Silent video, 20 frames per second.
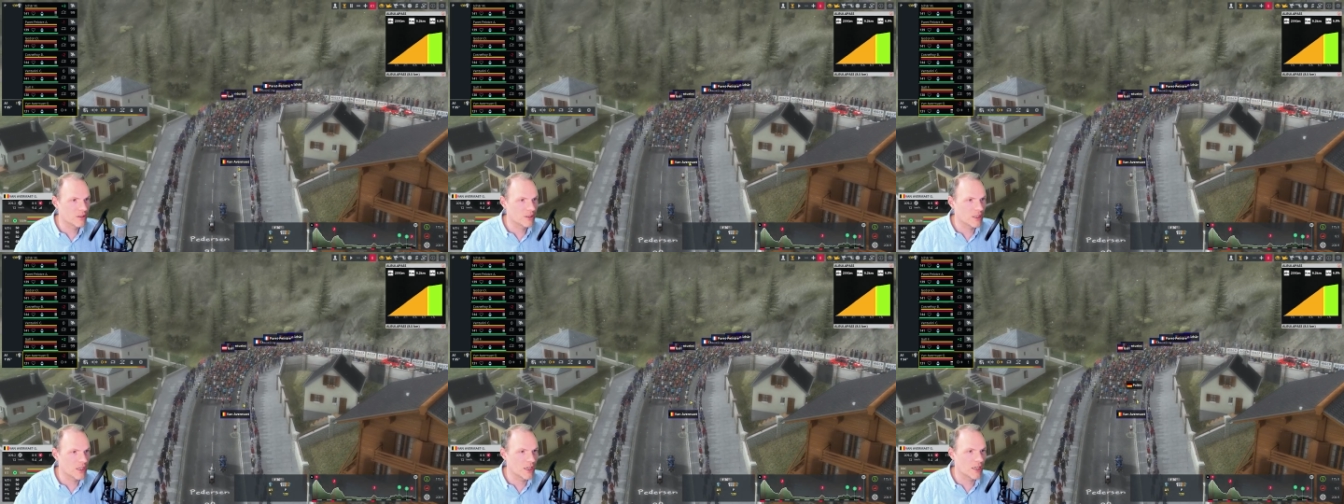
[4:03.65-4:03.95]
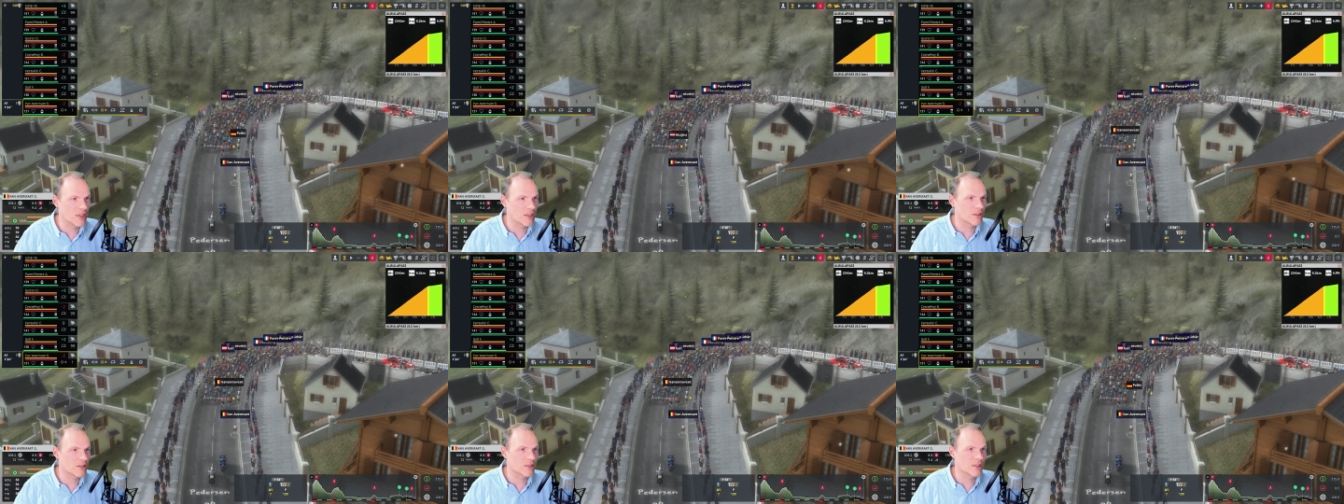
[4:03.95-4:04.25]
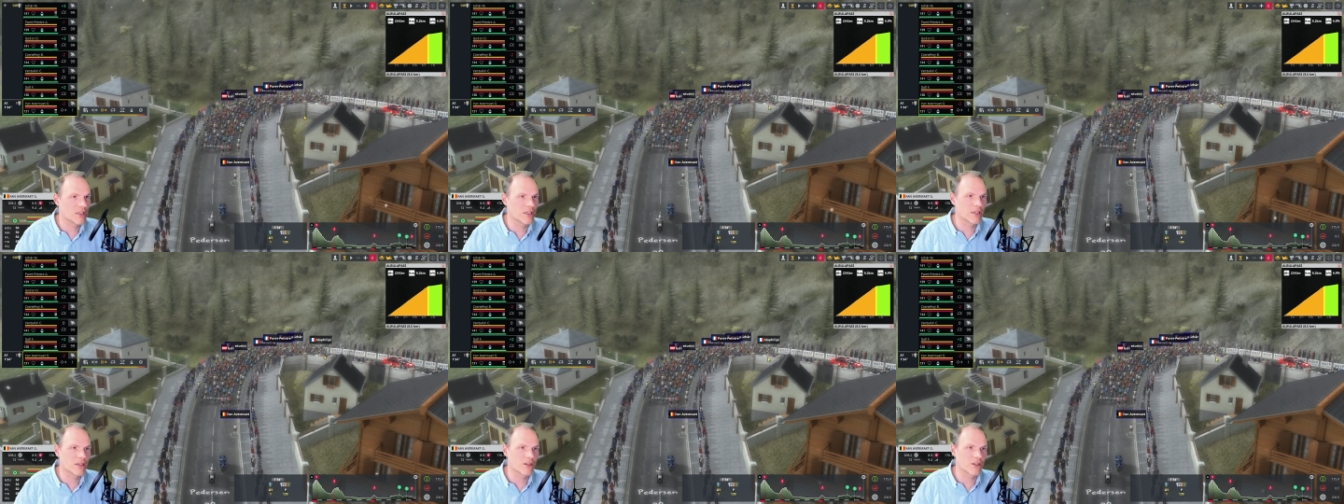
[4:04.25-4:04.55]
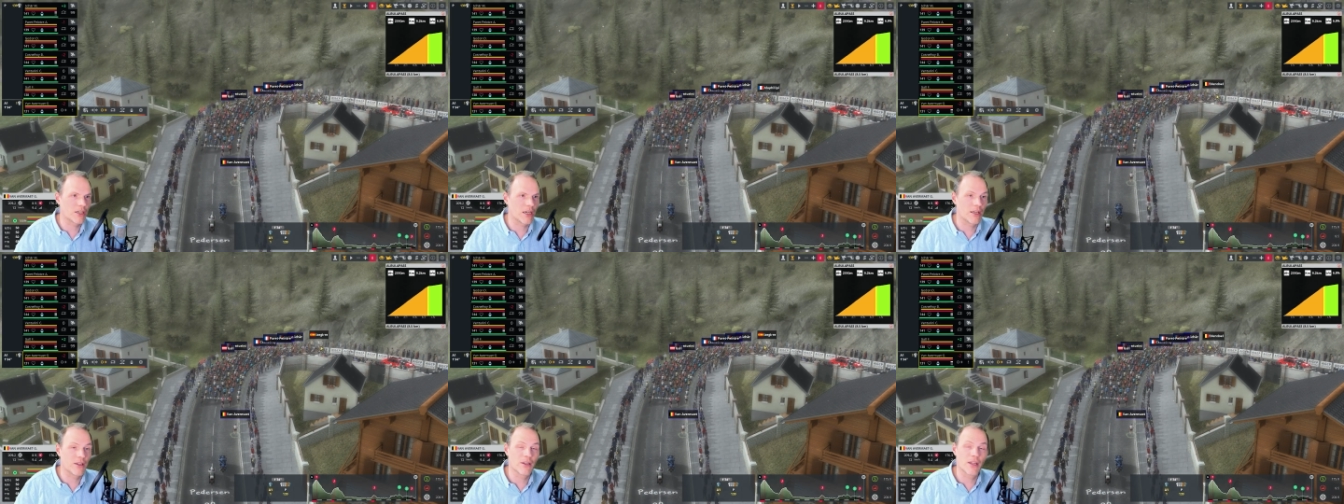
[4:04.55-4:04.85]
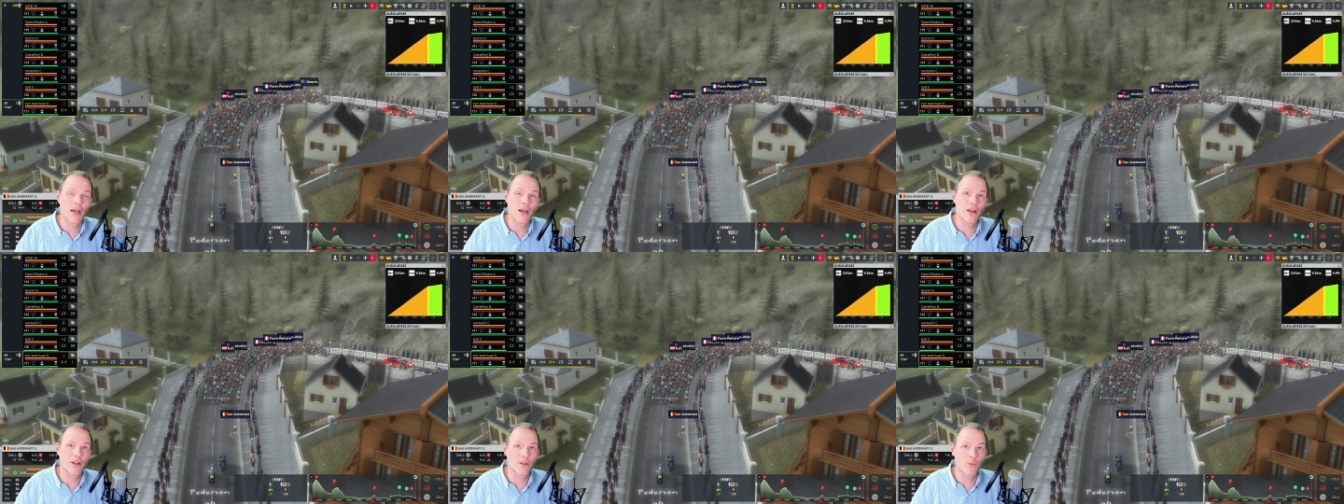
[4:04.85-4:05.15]
Yeah, okay.
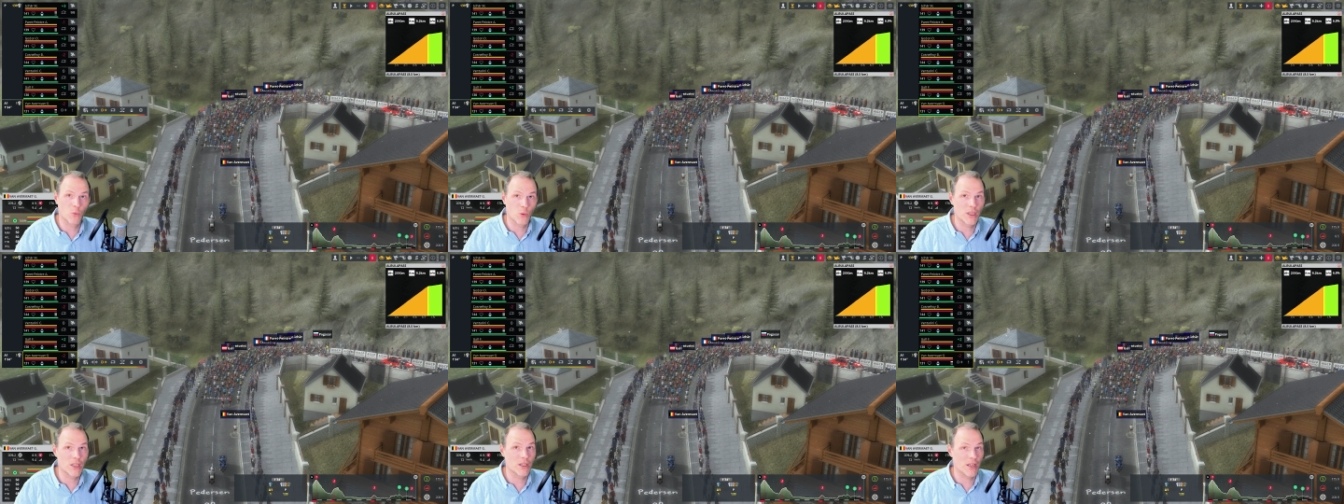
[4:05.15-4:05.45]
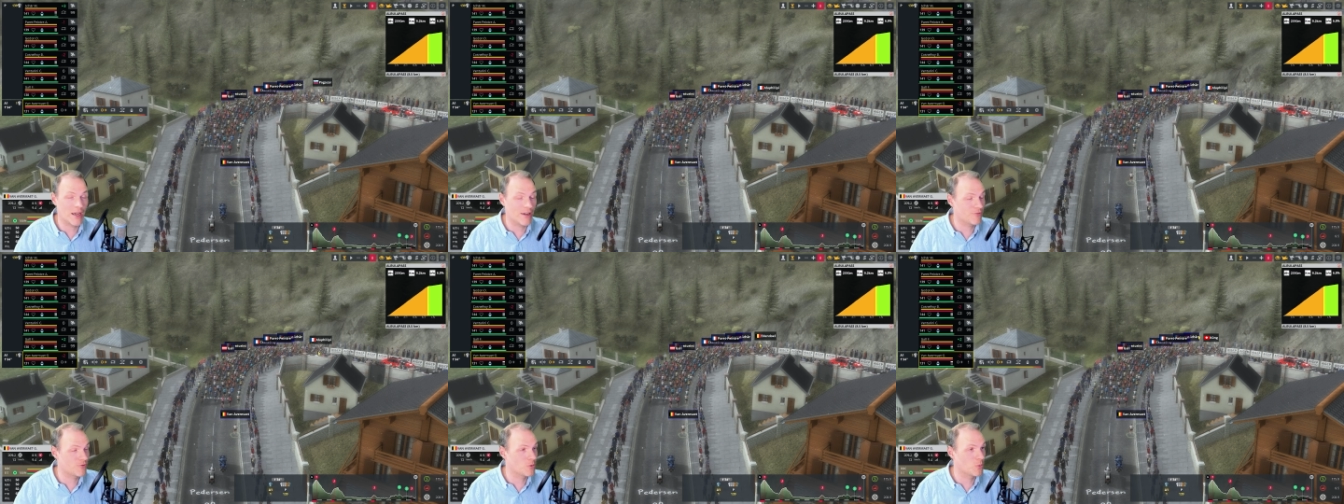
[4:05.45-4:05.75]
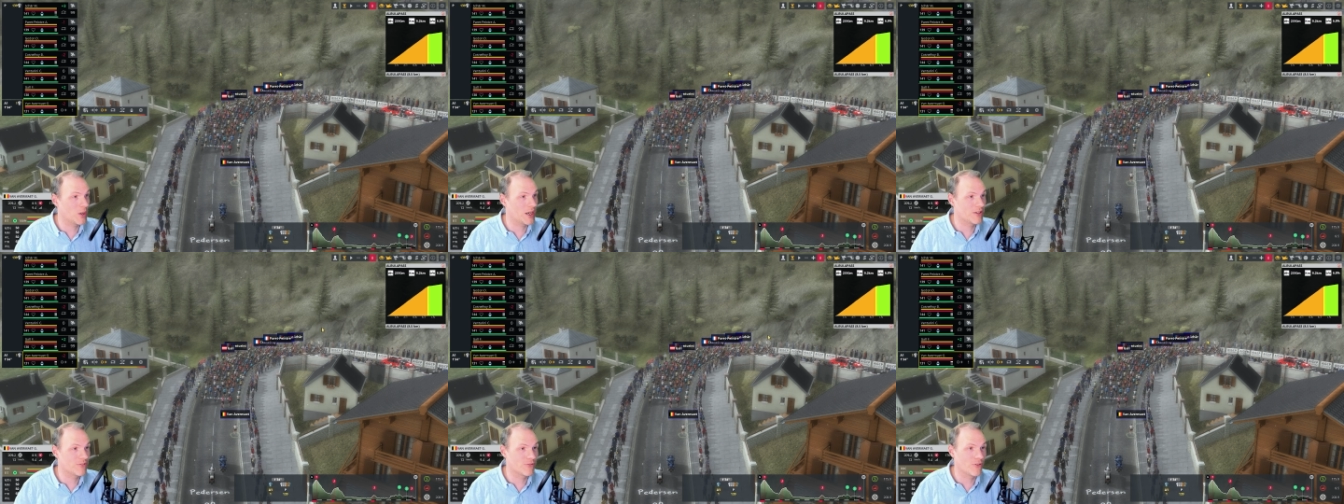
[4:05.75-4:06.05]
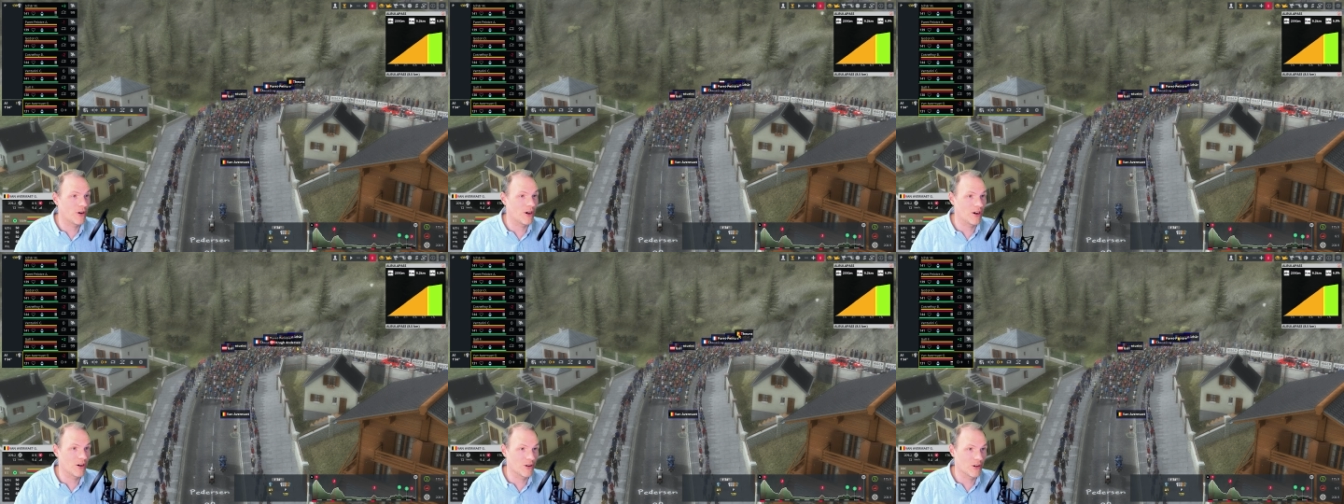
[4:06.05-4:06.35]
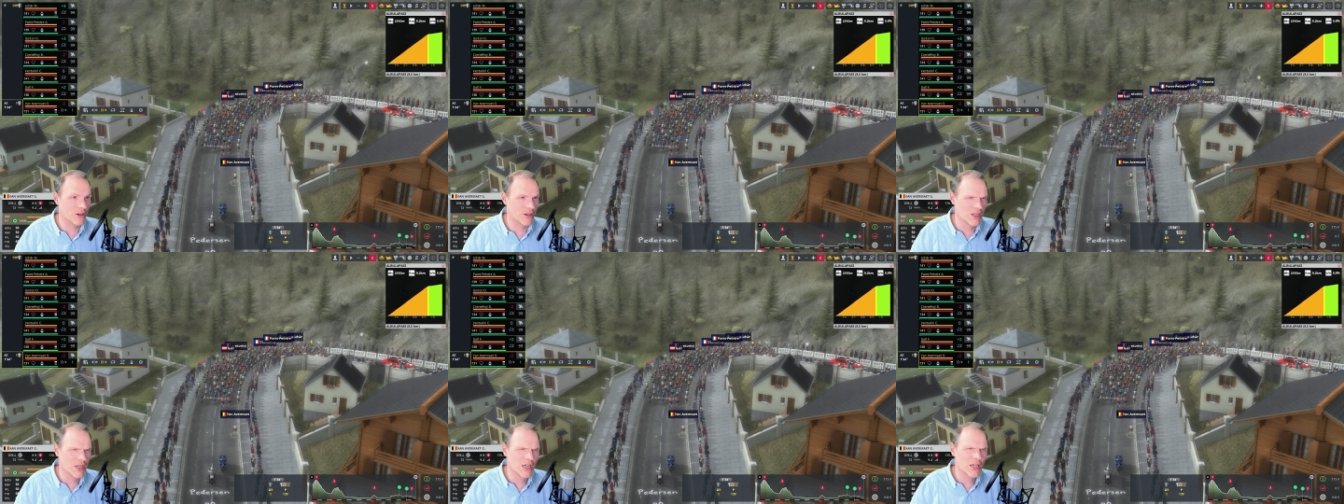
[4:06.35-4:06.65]
Now we have to wait for
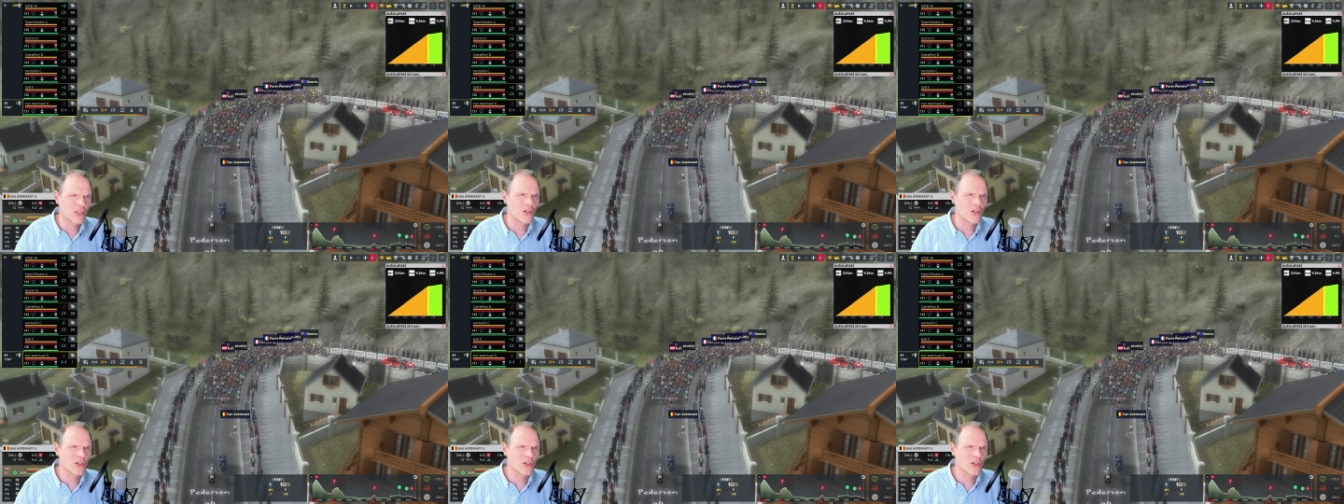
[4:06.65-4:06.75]
our